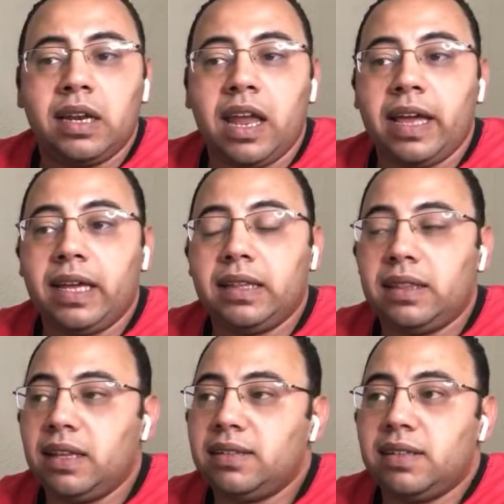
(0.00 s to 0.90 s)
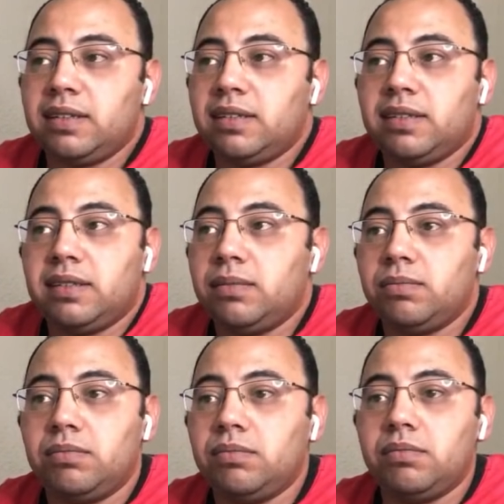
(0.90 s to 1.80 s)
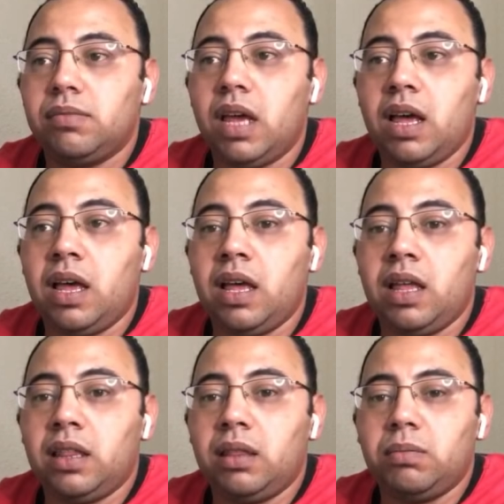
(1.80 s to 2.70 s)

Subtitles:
like this is uh,